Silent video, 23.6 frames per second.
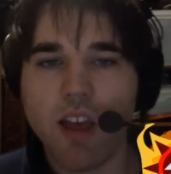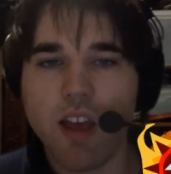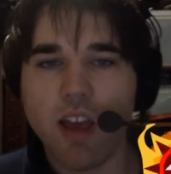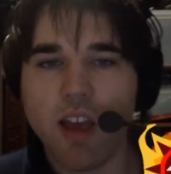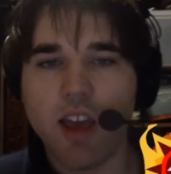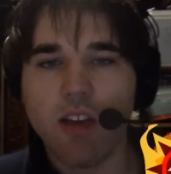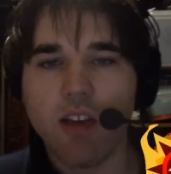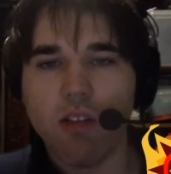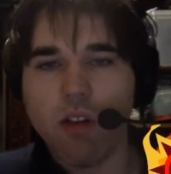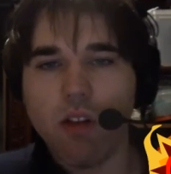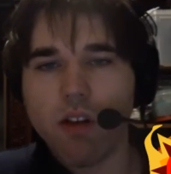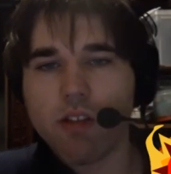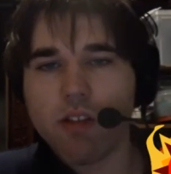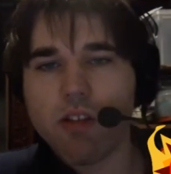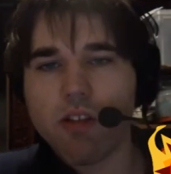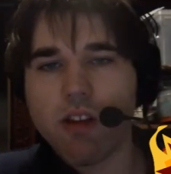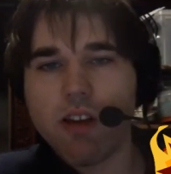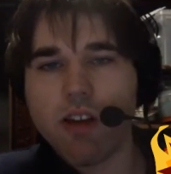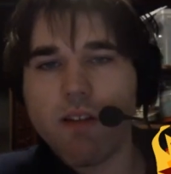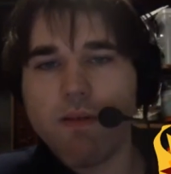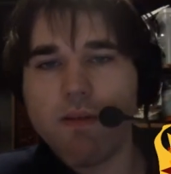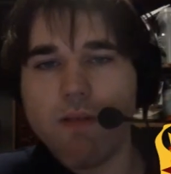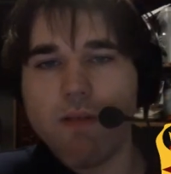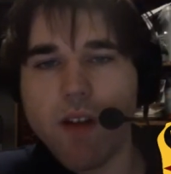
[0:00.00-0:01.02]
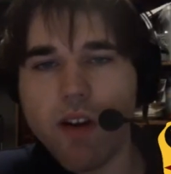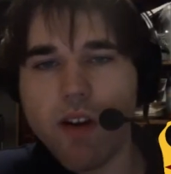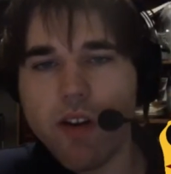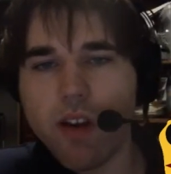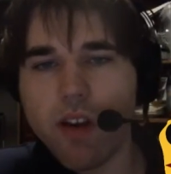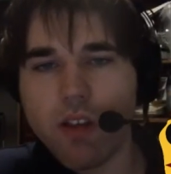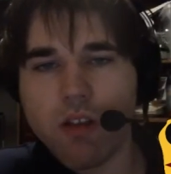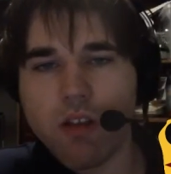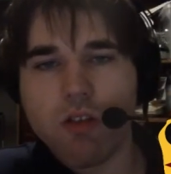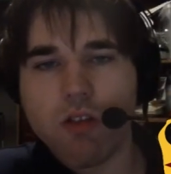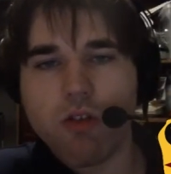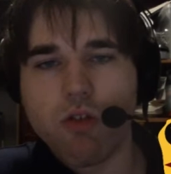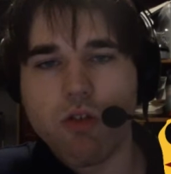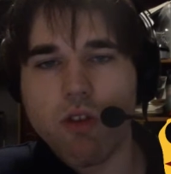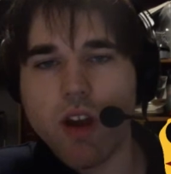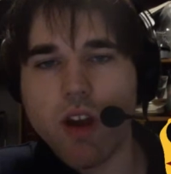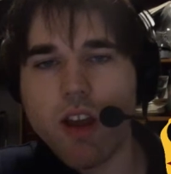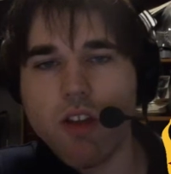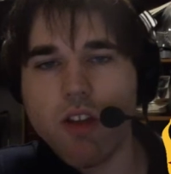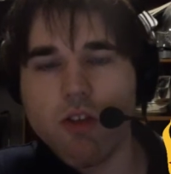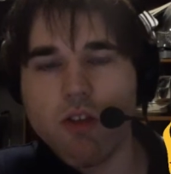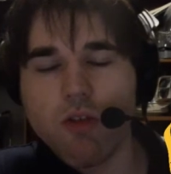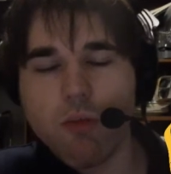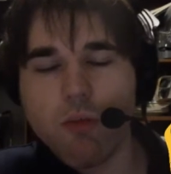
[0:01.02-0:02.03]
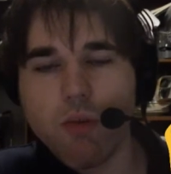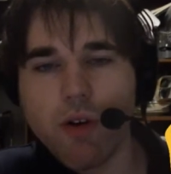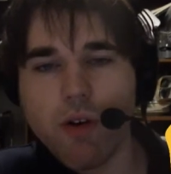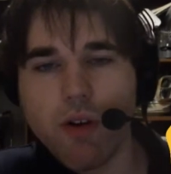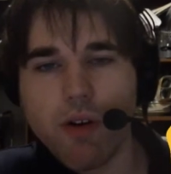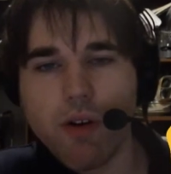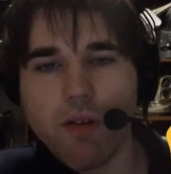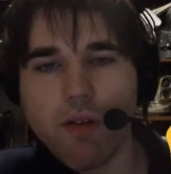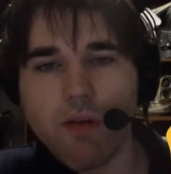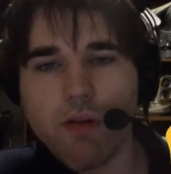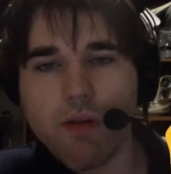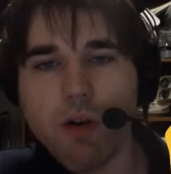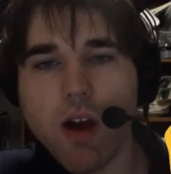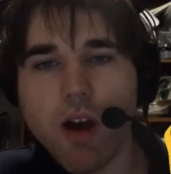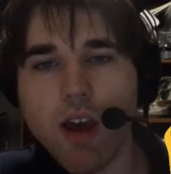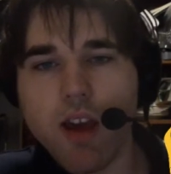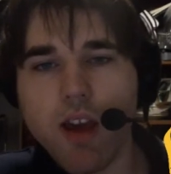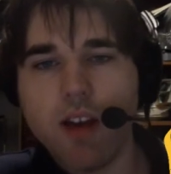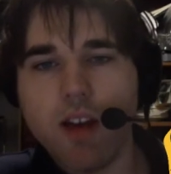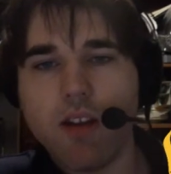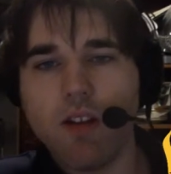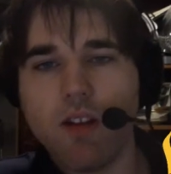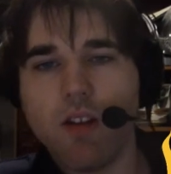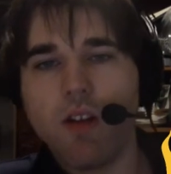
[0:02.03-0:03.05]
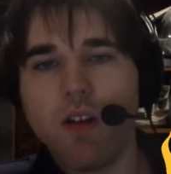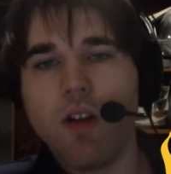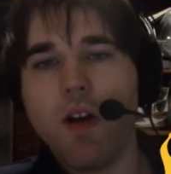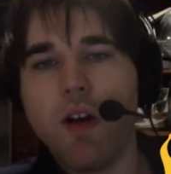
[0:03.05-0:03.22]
It looks like a very strange move, right?